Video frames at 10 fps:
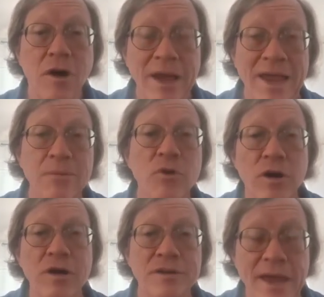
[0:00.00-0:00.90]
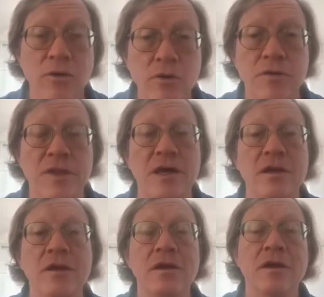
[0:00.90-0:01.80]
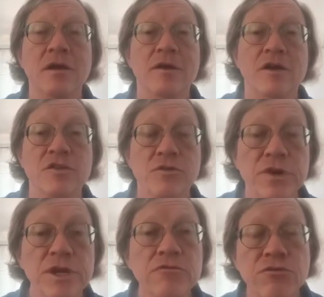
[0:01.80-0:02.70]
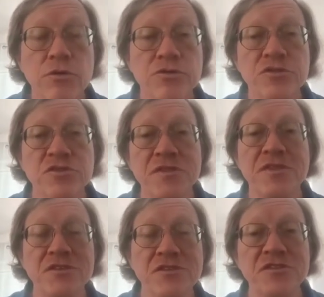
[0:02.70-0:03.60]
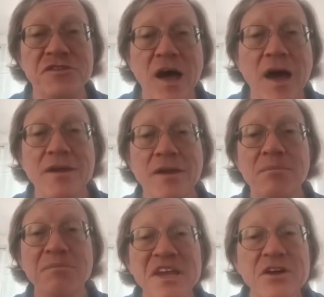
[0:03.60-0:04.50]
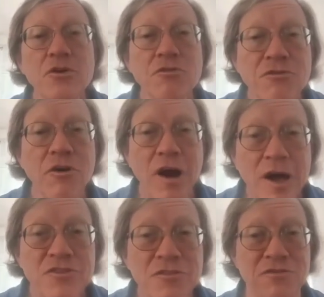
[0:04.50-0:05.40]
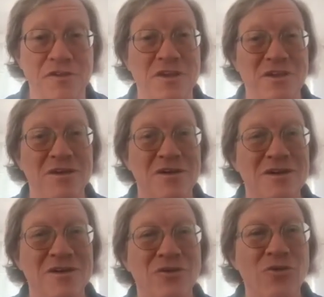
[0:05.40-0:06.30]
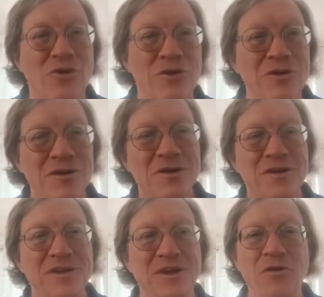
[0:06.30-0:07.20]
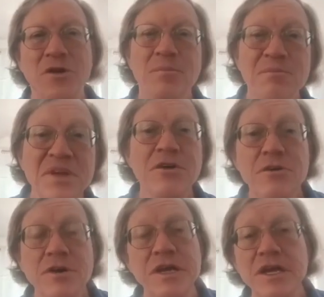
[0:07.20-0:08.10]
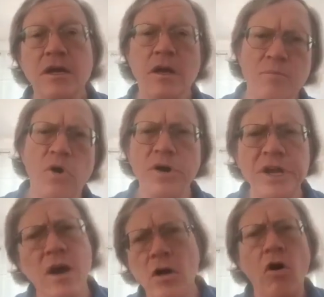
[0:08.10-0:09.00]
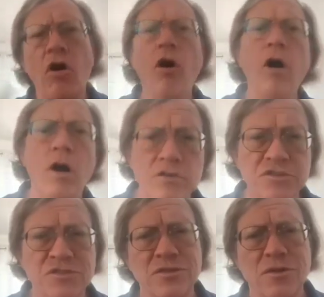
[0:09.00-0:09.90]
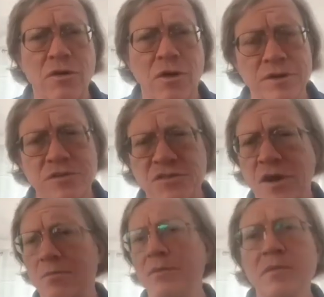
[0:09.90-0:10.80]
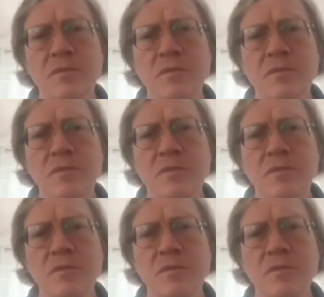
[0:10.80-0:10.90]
hammer down on that, because it reinforces that this is not mere philosophy, or merely putting a gloss on some